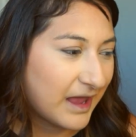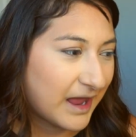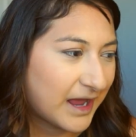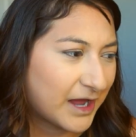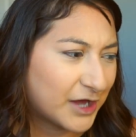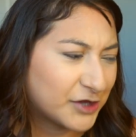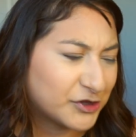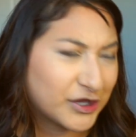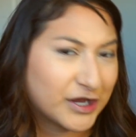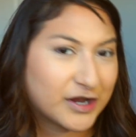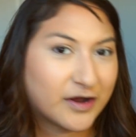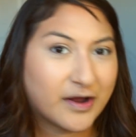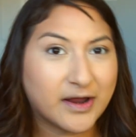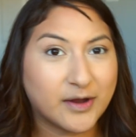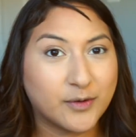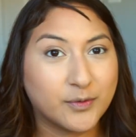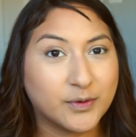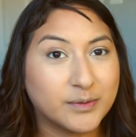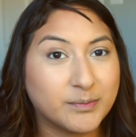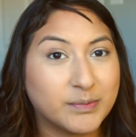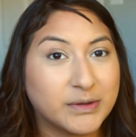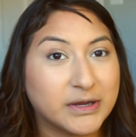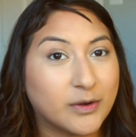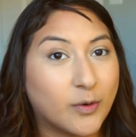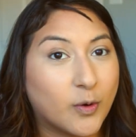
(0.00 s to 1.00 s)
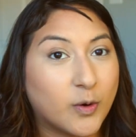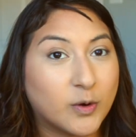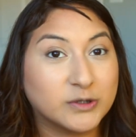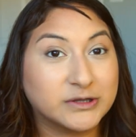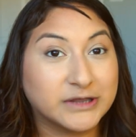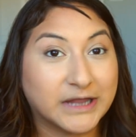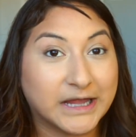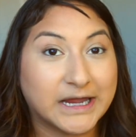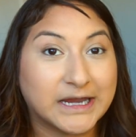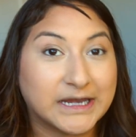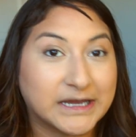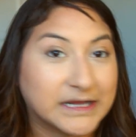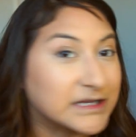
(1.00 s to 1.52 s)
And like it would be old
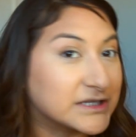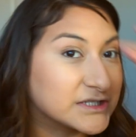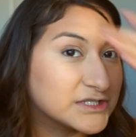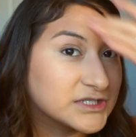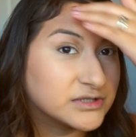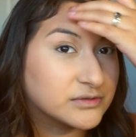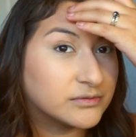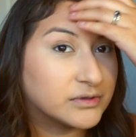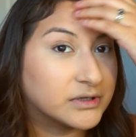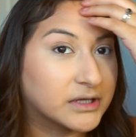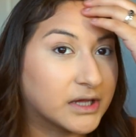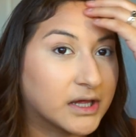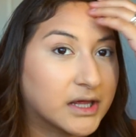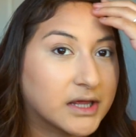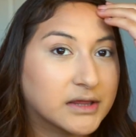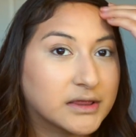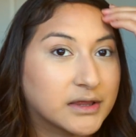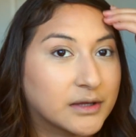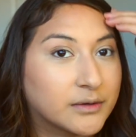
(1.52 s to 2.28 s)
ladies doing it.